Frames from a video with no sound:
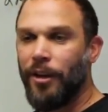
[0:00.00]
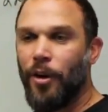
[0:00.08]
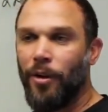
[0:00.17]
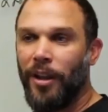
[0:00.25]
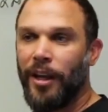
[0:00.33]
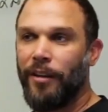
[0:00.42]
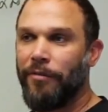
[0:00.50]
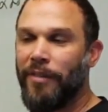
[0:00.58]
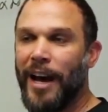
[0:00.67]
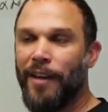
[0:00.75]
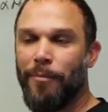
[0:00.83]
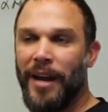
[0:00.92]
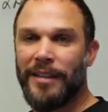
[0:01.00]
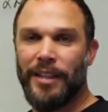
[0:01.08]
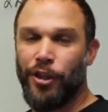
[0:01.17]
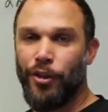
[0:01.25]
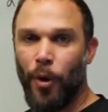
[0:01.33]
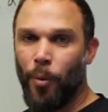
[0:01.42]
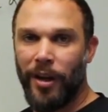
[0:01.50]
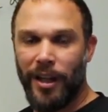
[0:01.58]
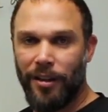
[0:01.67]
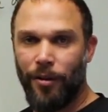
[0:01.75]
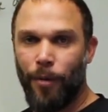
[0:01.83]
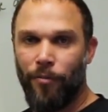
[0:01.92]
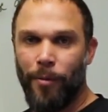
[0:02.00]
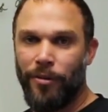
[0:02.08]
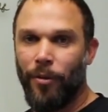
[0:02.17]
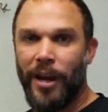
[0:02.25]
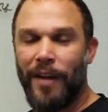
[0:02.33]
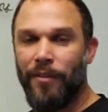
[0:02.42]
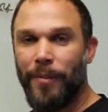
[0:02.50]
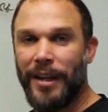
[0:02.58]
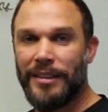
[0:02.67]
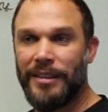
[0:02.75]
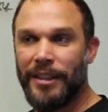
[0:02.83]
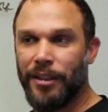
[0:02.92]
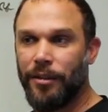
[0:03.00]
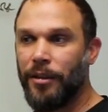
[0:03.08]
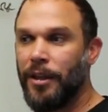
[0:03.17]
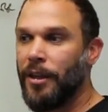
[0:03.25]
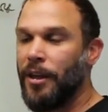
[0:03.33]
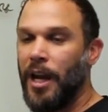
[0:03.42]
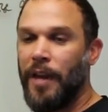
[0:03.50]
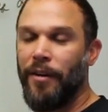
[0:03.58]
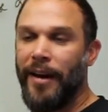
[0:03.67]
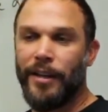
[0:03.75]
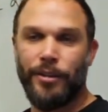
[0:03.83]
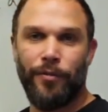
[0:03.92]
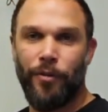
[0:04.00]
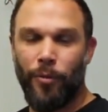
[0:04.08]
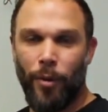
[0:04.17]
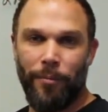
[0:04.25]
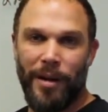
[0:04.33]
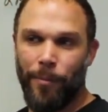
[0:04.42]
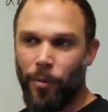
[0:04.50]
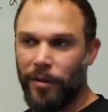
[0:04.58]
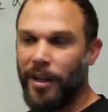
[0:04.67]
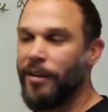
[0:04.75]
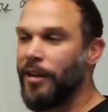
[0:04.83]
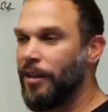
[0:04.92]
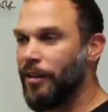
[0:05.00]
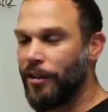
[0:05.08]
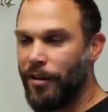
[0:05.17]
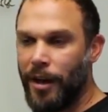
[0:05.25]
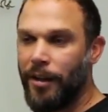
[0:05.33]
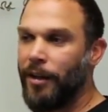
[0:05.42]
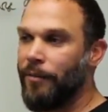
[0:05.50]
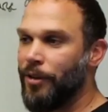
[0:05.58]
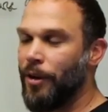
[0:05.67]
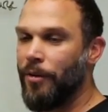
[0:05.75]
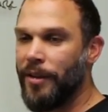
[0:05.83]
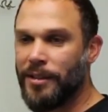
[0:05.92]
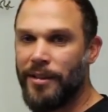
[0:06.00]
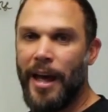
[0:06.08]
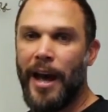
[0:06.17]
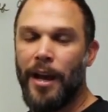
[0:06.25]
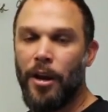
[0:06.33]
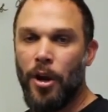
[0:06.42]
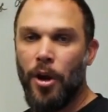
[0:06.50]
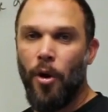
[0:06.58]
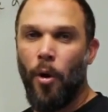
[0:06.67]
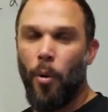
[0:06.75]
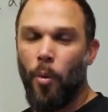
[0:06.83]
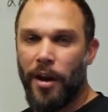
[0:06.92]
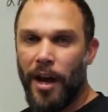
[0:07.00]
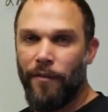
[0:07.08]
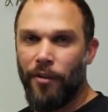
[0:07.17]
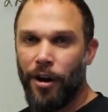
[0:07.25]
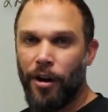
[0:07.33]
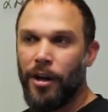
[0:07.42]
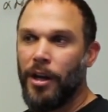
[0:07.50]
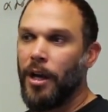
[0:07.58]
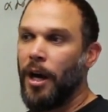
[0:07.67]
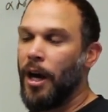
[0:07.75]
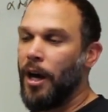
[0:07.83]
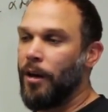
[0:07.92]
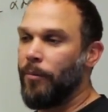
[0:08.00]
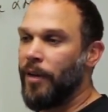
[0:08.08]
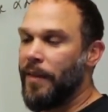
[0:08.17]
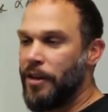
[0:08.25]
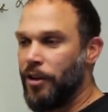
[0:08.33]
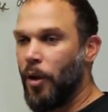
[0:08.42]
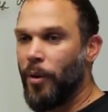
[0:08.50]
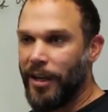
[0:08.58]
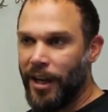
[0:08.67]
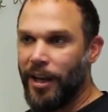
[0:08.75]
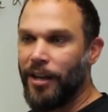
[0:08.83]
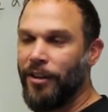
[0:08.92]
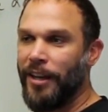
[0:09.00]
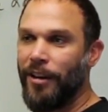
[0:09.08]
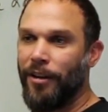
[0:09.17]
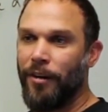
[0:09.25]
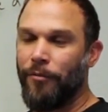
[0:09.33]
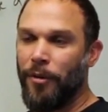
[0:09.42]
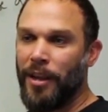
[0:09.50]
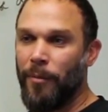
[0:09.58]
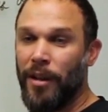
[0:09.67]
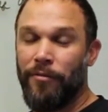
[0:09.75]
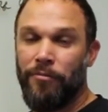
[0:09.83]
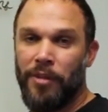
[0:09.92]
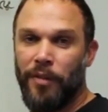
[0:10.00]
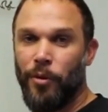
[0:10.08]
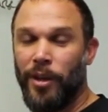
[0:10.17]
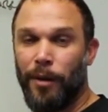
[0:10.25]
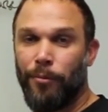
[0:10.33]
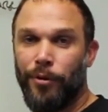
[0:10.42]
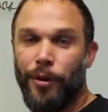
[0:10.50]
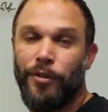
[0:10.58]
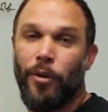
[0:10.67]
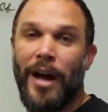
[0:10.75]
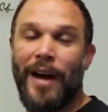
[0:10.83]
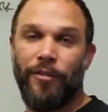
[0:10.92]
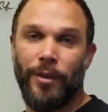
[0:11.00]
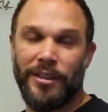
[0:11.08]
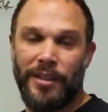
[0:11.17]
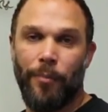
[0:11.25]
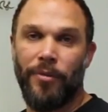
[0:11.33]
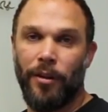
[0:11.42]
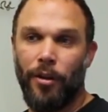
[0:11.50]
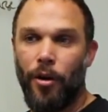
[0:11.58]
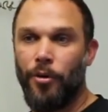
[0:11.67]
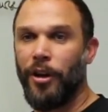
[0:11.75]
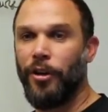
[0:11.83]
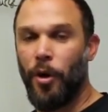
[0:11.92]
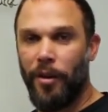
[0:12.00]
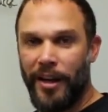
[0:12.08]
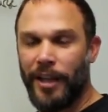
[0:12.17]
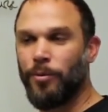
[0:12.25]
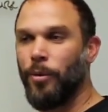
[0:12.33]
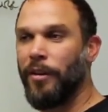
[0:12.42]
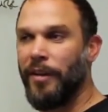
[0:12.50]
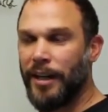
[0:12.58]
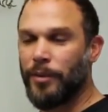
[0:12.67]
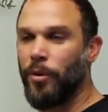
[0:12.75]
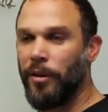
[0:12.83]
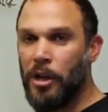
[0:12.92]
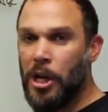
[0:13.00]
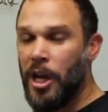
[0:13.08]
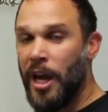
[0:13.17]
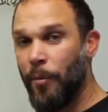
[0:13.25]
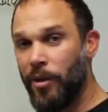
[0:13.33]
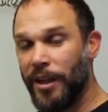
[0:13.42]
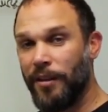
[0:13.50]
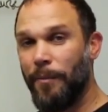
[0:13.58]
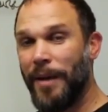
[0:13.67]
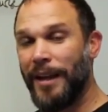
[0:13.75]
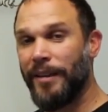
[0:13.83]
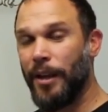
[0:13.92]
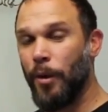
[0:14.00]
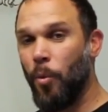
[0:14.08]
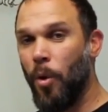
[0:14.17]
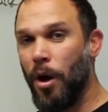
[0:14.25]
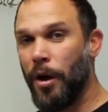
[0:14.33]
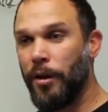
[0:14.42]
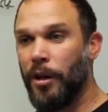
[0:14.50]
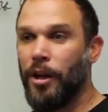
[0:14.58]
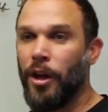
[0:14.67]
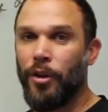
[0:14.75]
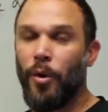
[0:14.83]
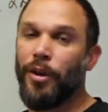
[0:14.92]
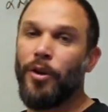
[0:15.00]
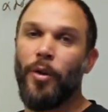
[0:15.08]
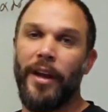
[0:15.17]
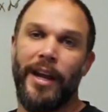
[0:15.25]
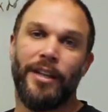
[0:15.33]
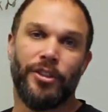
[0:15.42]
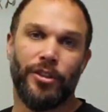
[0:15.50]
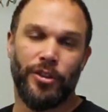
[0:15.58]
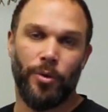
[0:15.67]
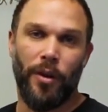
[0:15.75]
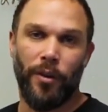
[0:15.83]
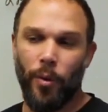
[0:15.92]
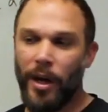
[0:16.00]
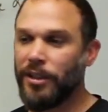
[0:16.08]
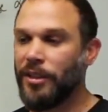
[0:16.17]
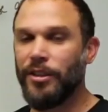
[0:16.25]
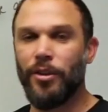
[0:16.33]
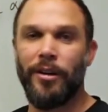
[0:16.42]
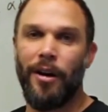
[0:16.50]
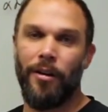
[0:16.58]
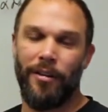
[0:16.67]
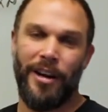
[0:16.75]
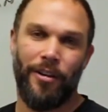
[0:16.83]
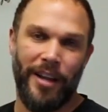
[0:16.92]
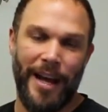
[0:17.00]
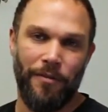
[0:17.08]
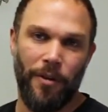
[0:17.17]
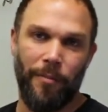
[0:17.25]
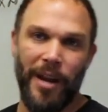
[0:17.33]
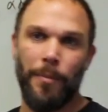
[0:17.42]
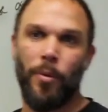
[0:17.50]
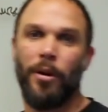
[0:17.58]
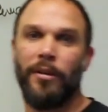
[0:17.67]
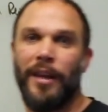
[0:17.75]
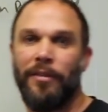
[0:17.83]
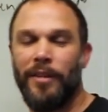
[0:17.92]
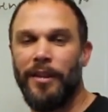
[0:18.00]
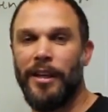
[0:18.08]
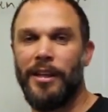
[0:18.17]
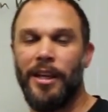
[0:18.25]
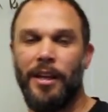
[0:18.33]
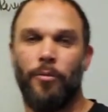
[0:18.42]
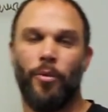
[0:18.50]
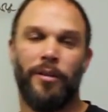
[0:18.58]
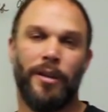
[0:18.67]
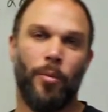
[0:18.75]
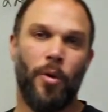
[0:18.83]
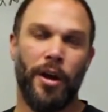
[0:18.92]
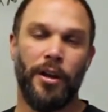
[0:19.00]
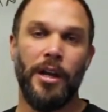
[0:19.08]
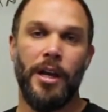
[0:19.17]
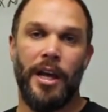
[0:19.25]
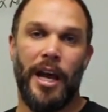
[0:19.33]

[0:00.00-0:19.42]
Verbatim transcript: Go to like five banks that you don't want to get the loan from and don't have the best deal, and they'll ask you for what paperwork they need, your credit, you know, this, that, or whatever. Um, and then you go and get it, you get it all for them. And if, if you get approved, you don't have to accept the loan. You can go to the next one, the next one. And when you get to the bank that you want, you already know the answers to all the questions. You already, already have all the paperwork that, that they need and what they want.